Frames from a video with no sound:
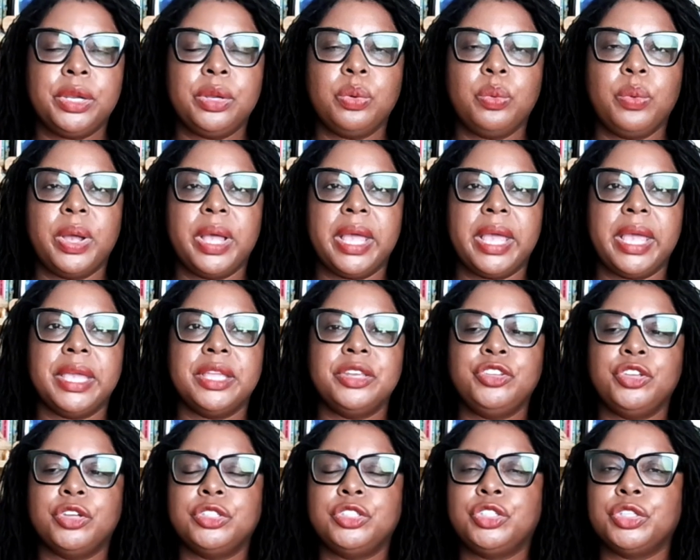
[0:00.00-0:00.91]
away in
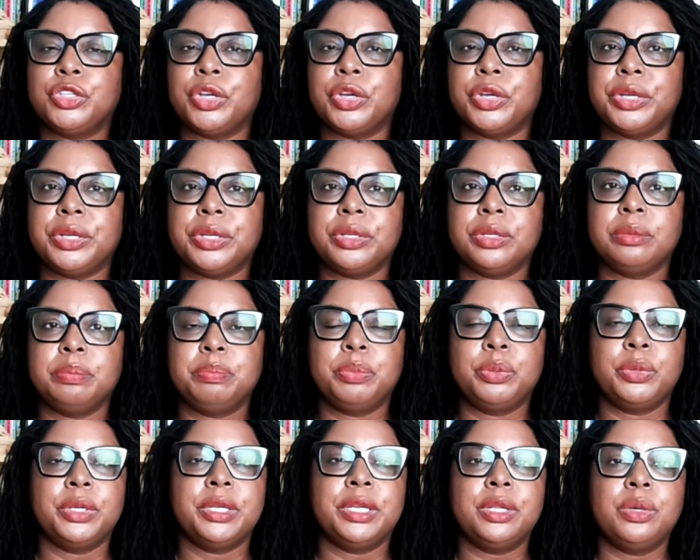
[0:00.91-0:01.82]
your journal.
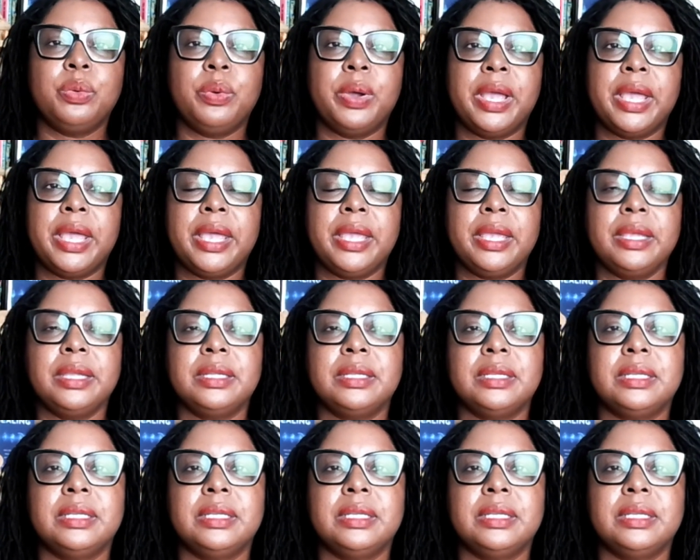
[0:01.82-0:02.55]
Put it away.